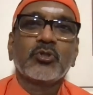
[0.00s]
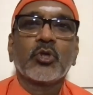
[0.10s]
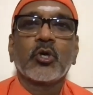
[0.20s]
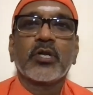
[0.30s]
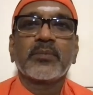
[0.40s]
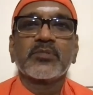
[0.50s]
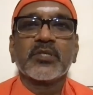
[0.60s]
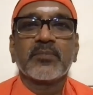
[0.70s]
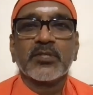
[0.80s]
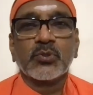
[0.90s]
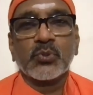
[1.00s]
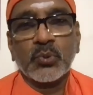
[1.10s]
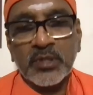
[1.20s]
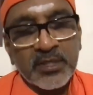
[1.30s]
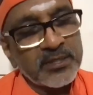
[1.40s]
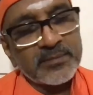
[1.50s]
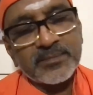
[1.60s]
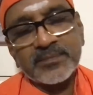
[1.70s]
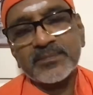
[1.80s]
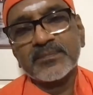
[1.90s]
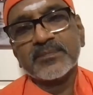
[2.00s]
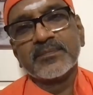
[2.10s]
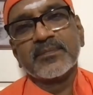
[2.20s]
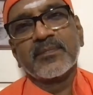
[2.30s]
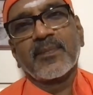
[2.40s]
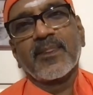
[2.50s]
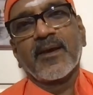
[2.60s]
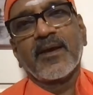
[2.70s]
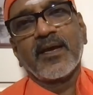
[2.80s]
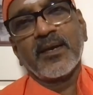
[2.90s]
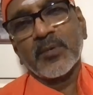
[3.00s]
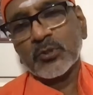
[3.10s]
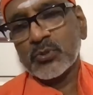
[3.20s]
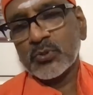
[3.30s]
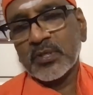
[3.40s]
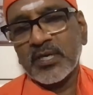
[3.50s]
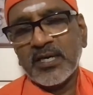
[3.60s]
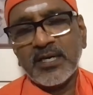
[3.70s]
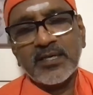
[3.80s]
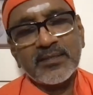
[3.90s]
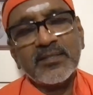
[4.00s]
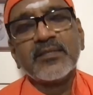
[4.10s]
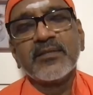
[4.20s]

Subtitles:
Dronancha Madhusudana. Hey Madhusudana,